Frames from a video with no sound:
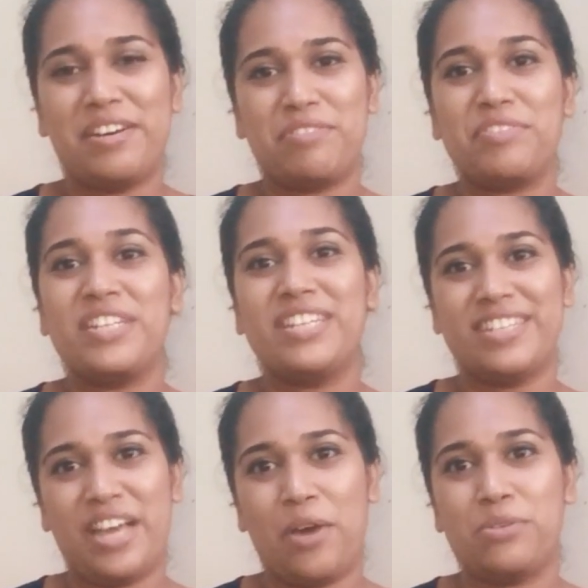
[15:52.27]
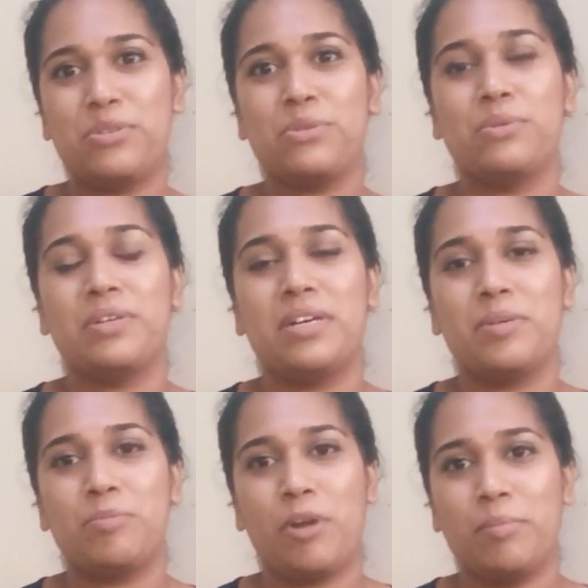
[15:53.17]
we will learn how to
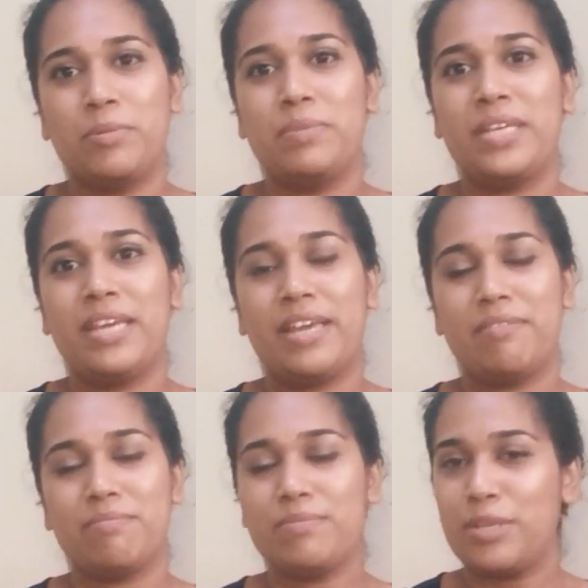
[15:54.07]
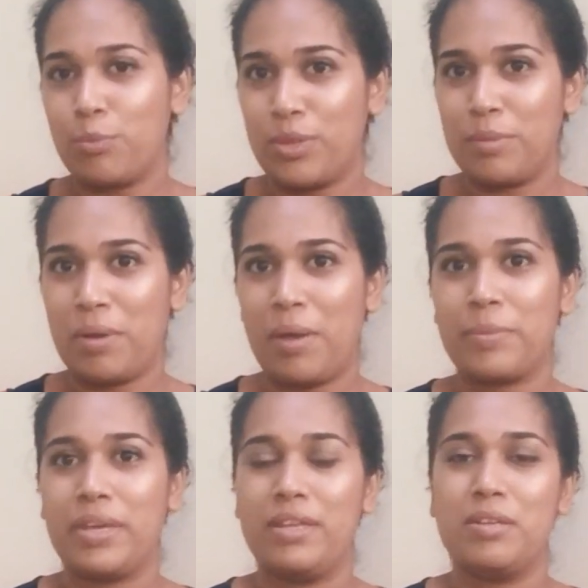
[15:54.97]
probably live with the
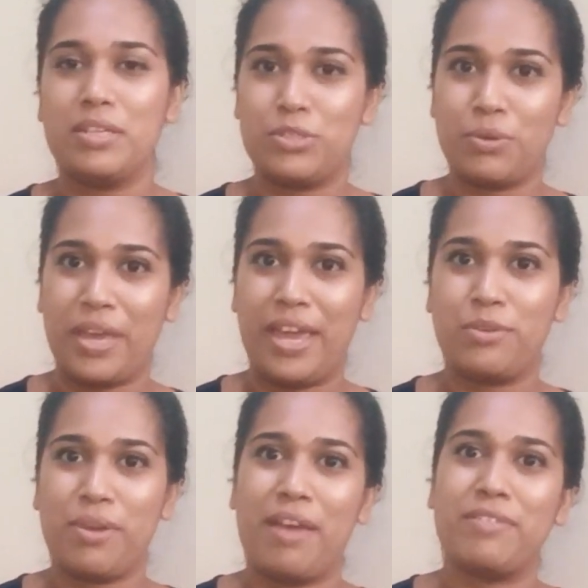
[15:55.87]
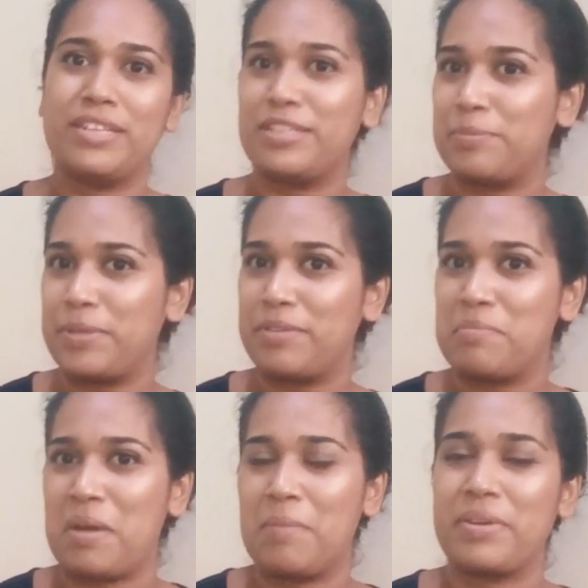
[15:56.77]
mom guilt. It's okay to have a little bit
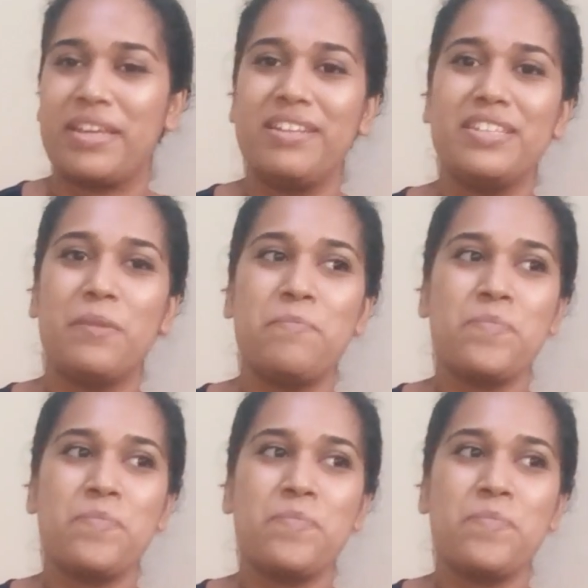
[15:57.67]
of mom guilt.